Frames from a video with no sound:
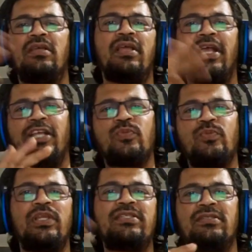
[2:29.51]
as well
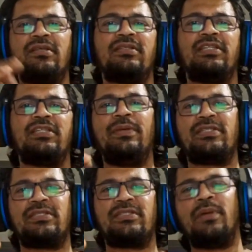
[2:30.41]
as there'll be
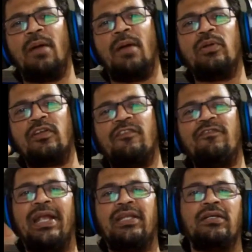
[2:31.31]
some amount of
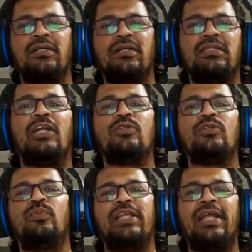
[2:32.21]
matter that also
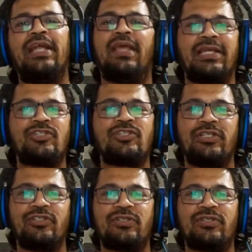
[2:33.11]
will get
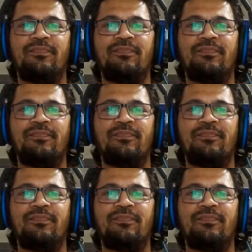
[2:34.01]
exchanged.